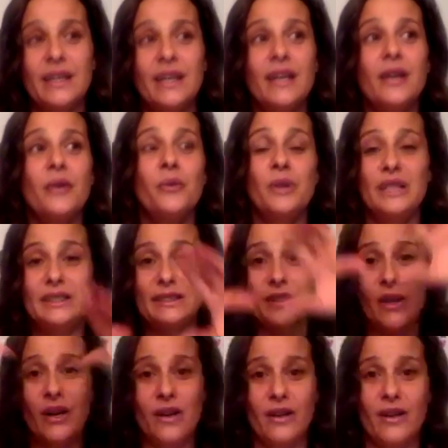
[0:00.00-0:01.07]
we
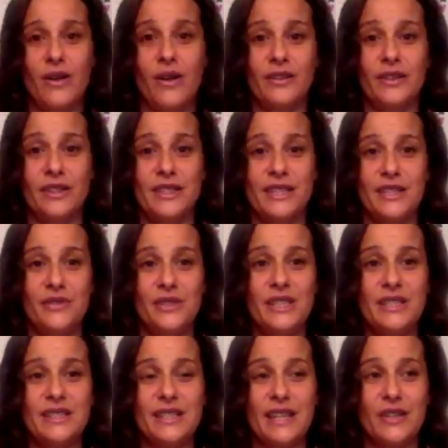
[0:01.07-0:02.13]
saw on the TV
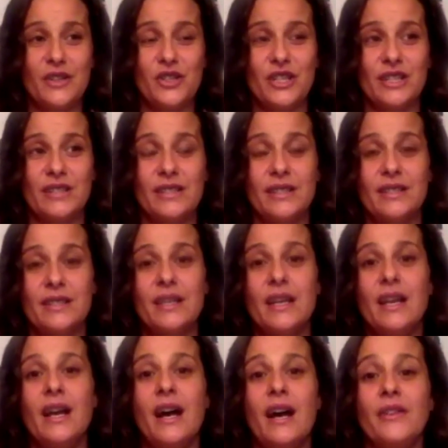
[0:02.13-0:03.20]
stations
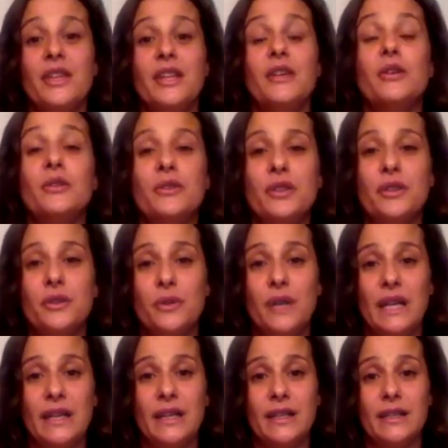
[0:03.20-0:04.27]
the
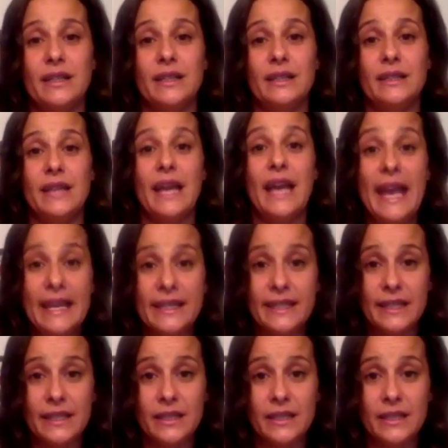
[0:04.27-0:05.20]
earthquake in Haiti.